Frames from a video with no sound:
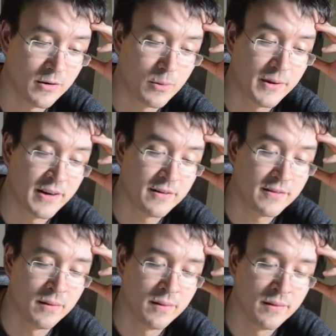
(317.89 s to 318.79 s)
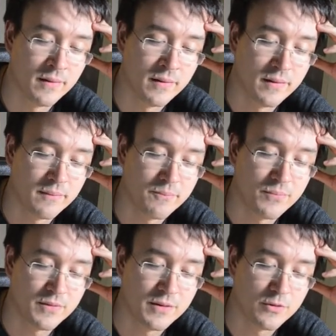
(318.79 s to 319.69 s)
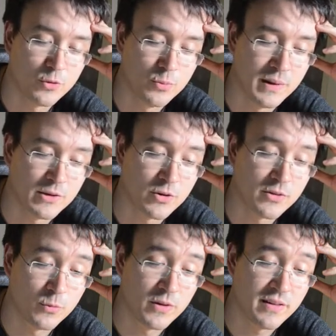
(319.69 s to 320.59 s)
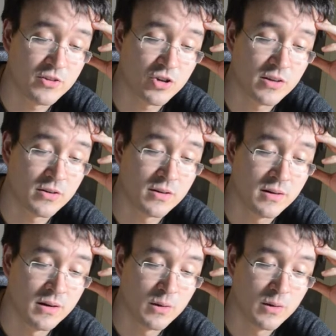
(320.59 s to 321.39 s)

compare the two metrics with each other.